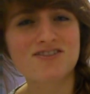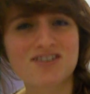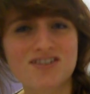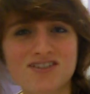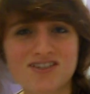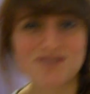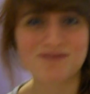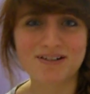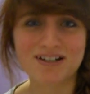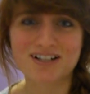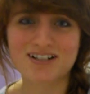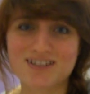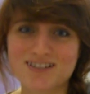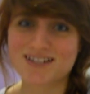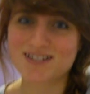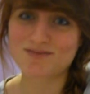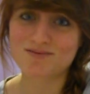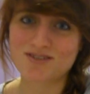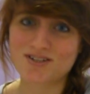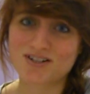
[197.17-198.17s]
just saw my cuts.
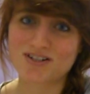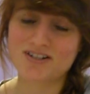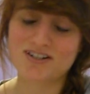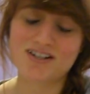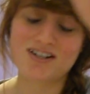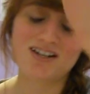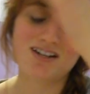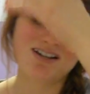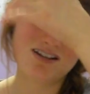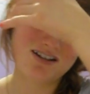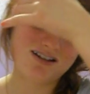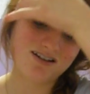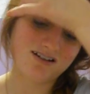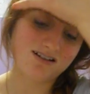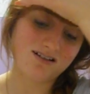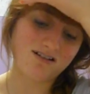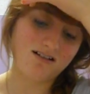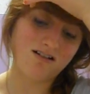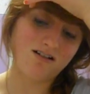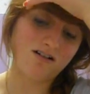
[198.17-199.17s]
I'm sorry.
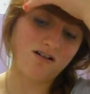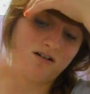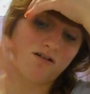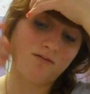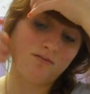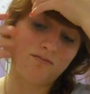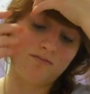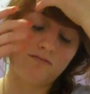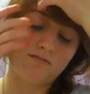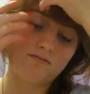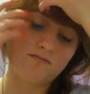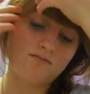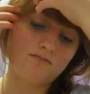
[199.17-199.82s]
Um...